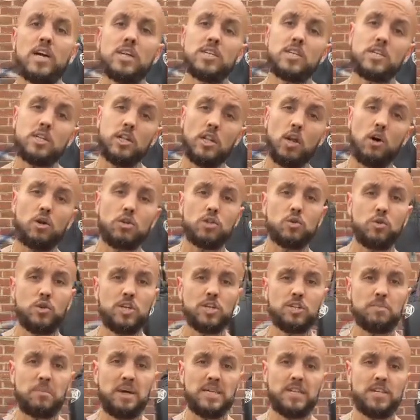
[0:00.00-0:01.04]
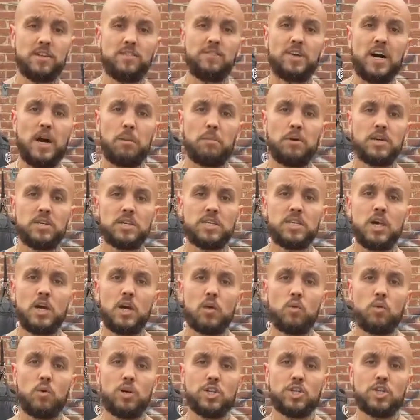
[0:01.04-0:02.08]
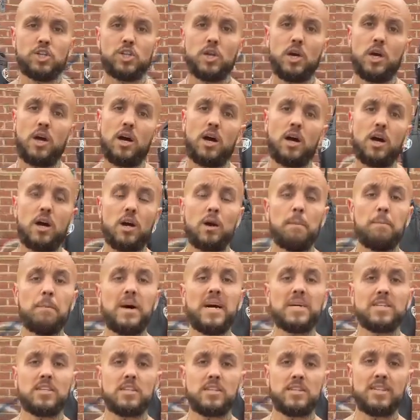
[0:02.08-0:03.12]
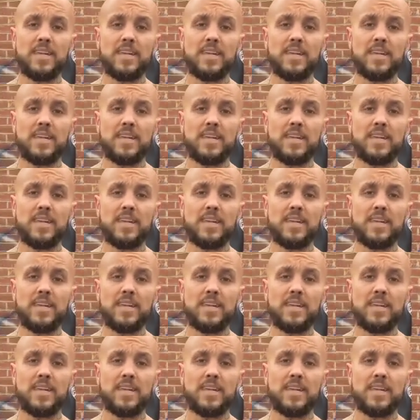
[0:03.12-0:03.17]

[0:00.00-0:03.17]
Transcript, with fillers: slow twitch muscle fibers, which are muscles